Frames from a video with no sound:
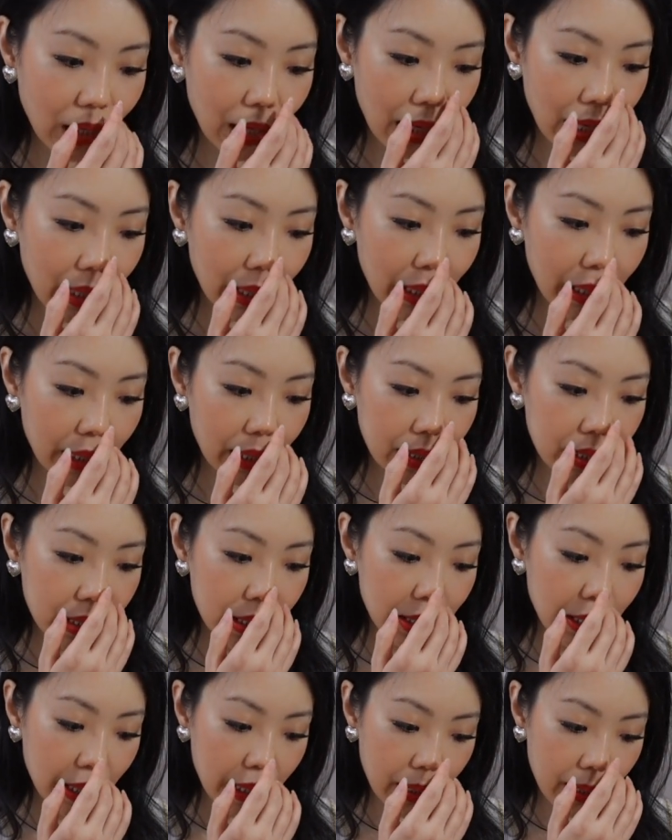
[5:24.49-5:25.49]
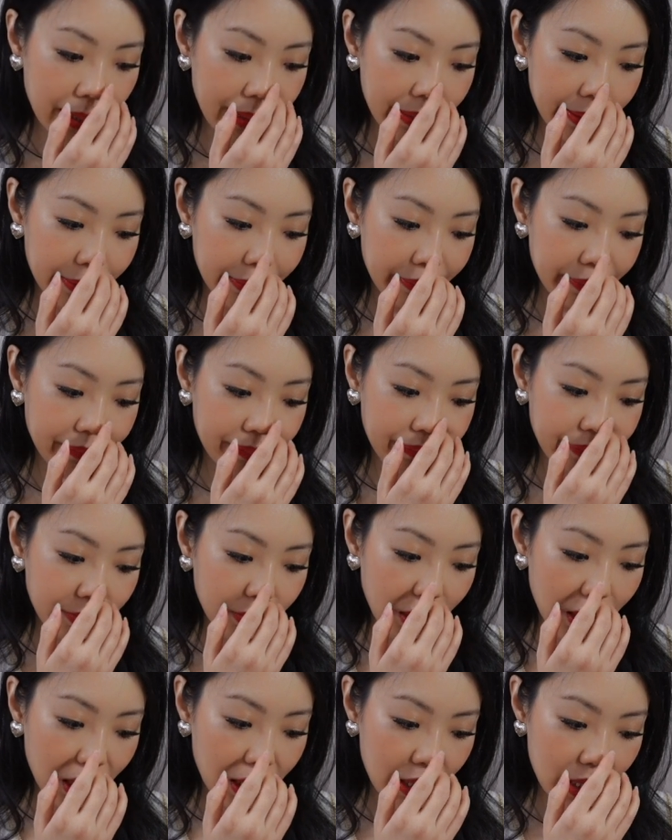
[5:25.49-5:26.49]
And
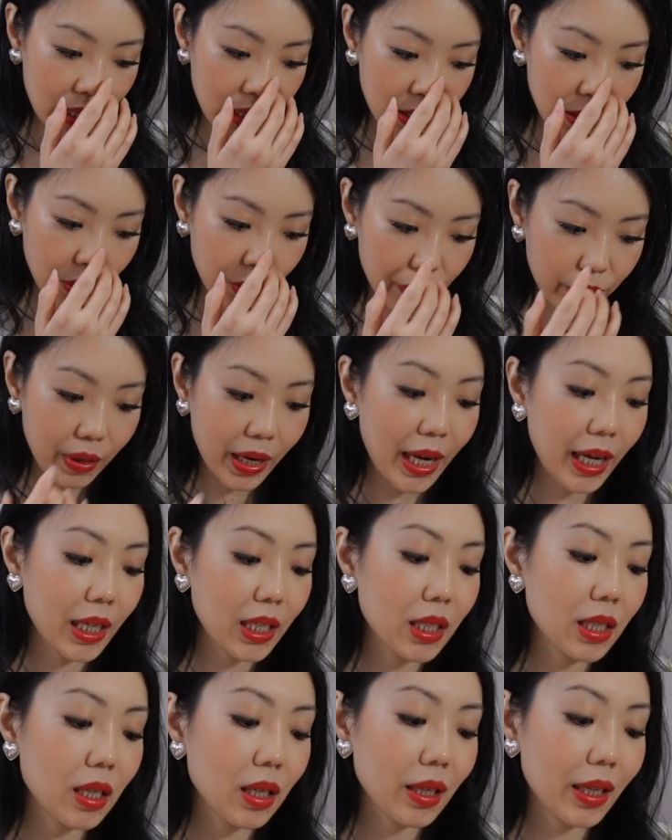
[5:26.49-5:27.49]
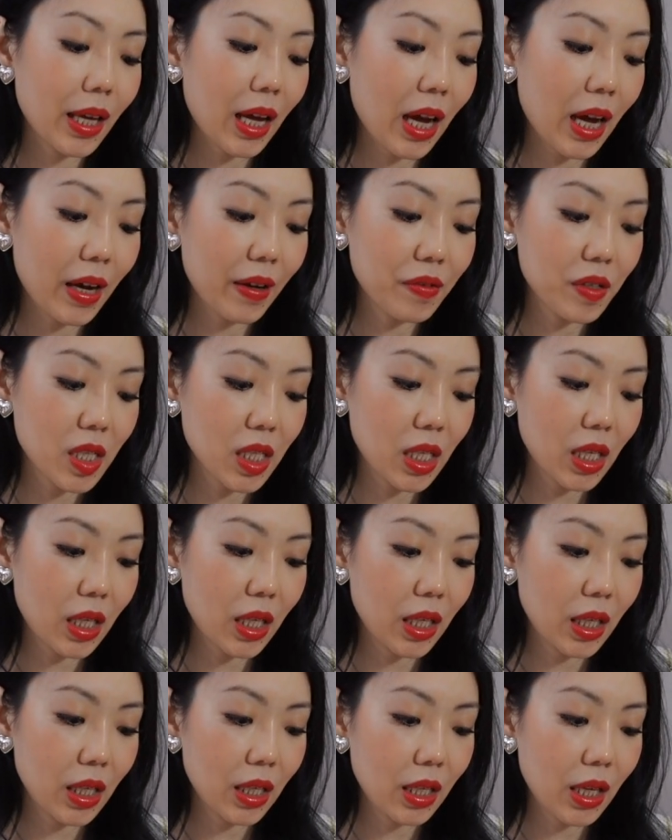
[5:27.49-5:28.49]
um, it's in grain calf
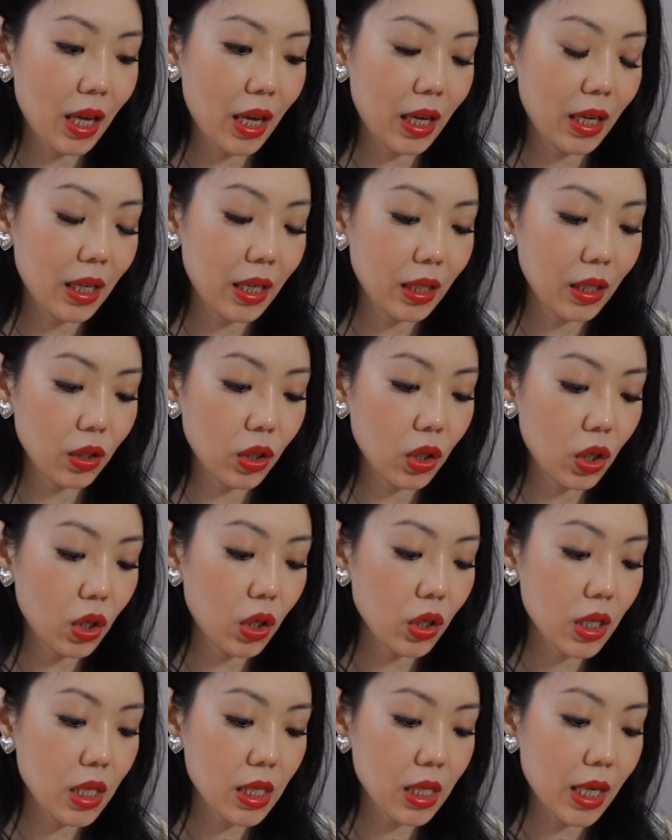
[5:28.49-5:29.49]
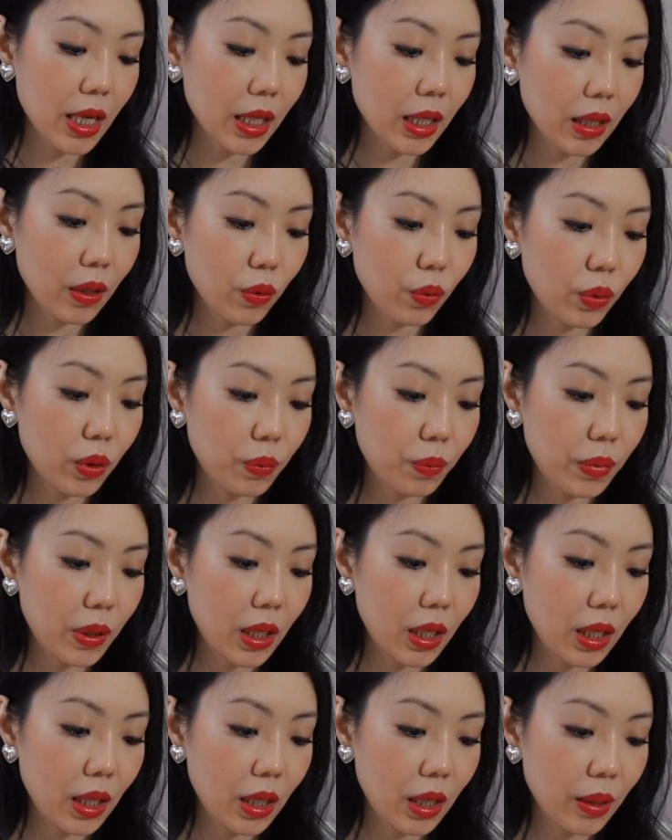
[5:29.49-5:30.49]
skin and it looks like it would
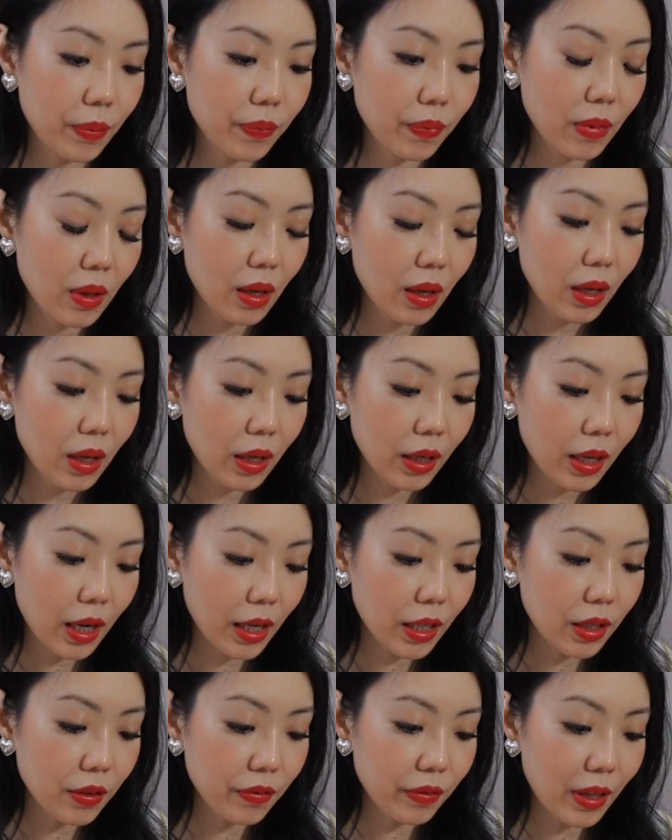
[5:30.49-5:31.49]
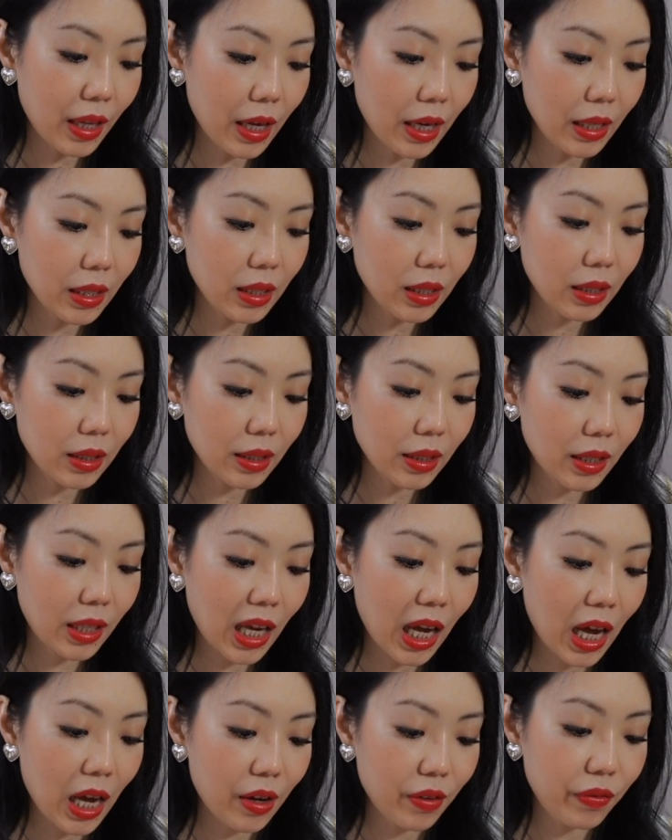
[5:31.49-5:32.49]
be kind of that
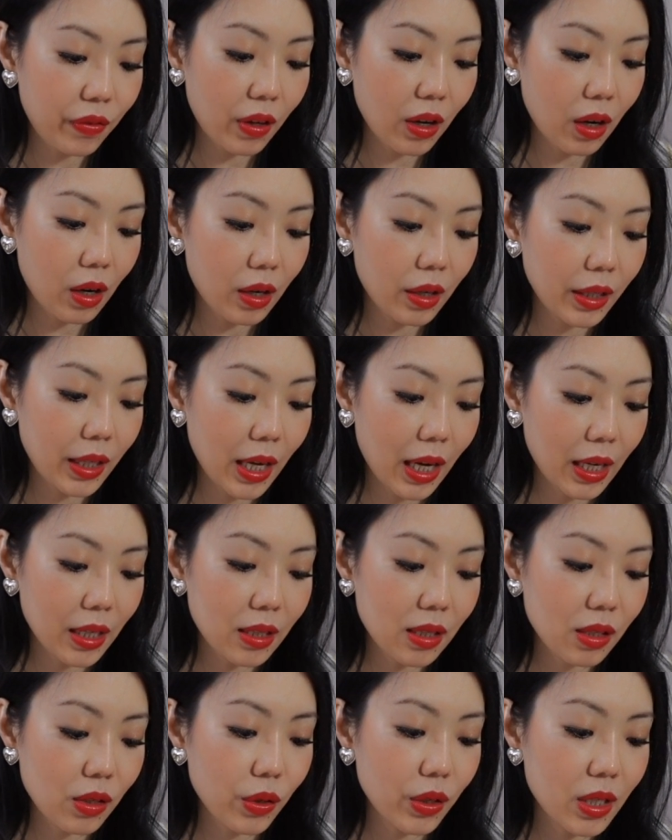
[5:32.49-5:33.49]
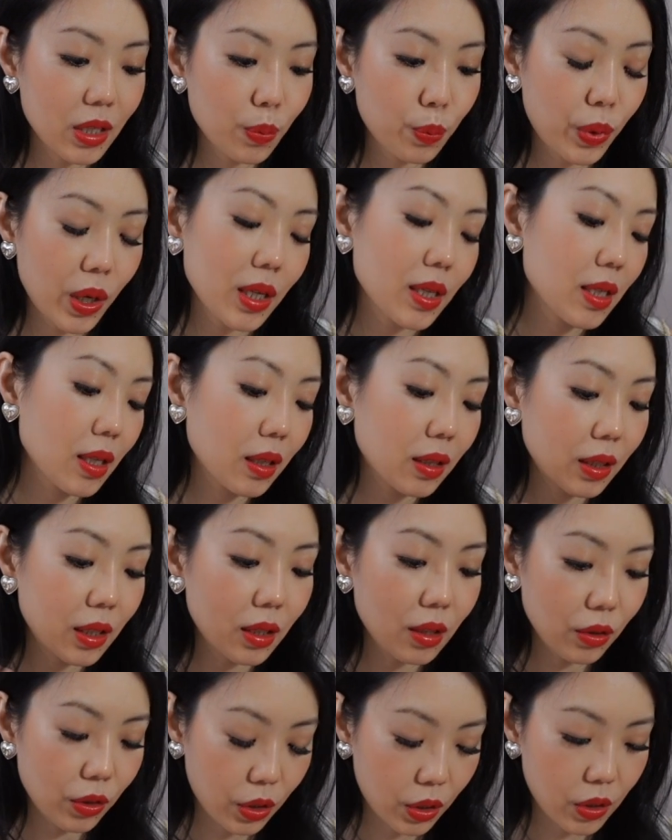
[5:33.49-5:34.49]
caviar. Yeah, so it's basically
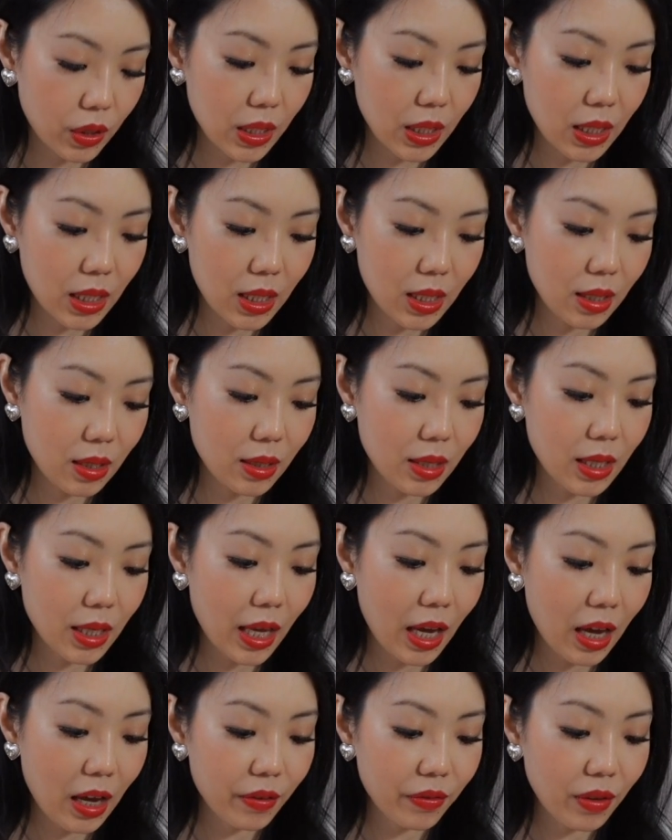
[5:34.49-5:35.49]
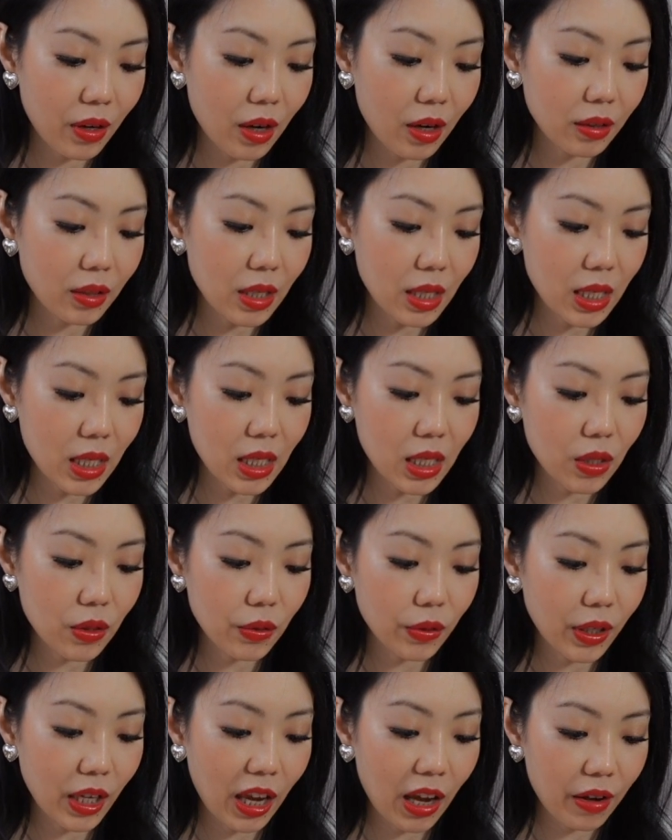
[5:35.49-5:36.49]
the current season's caviar, the
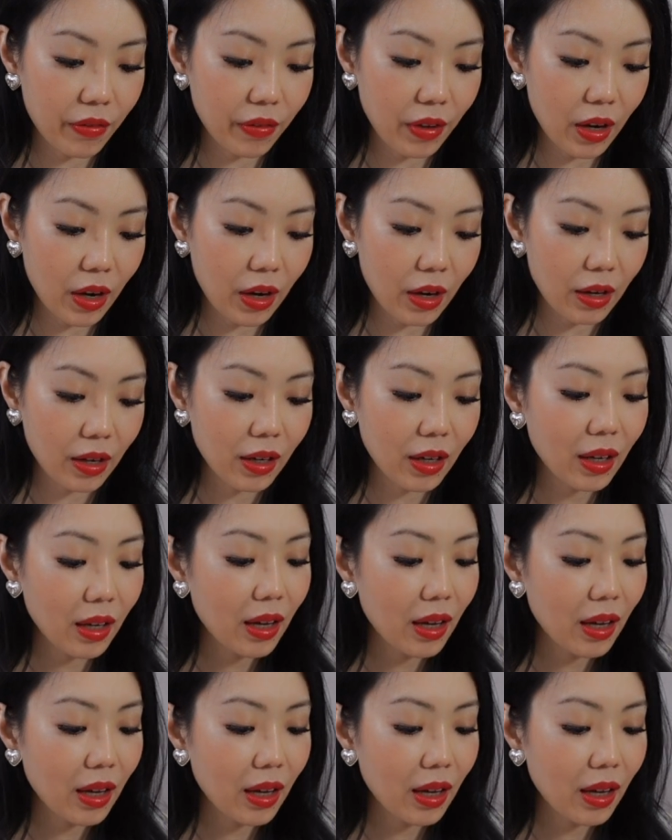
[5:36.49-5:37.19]
seasonal caviar.